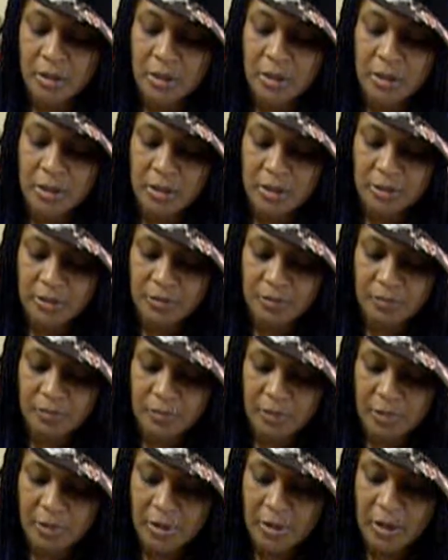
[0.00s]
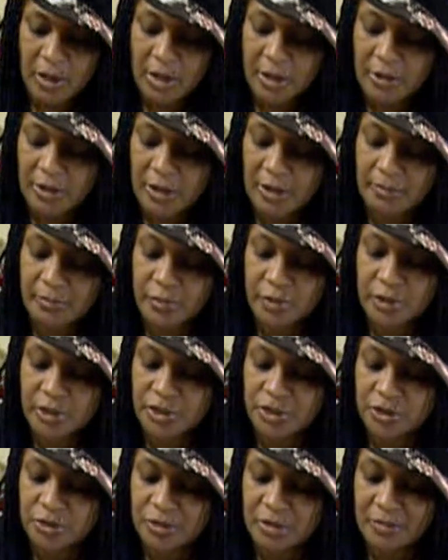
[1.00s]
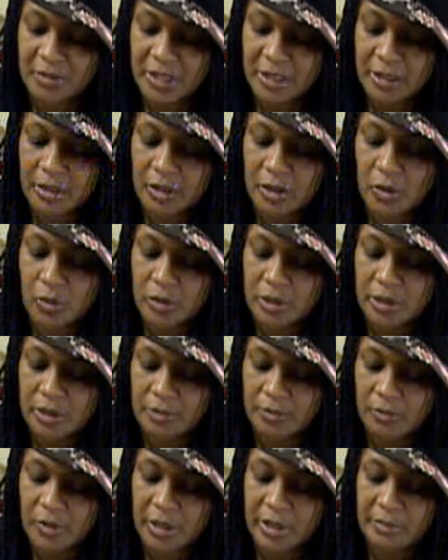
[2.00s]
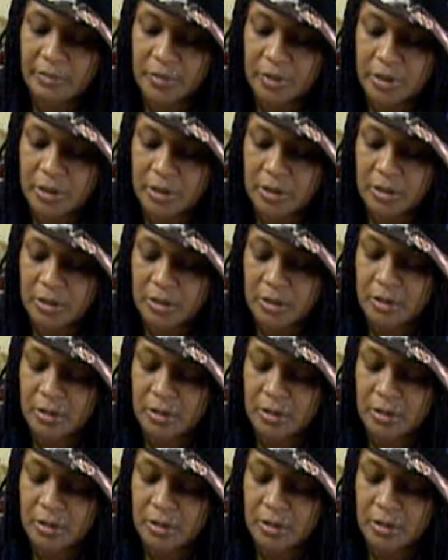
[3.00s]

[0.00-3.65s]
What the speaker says: Yeah, I'm pretty sure I'm not holding them right, but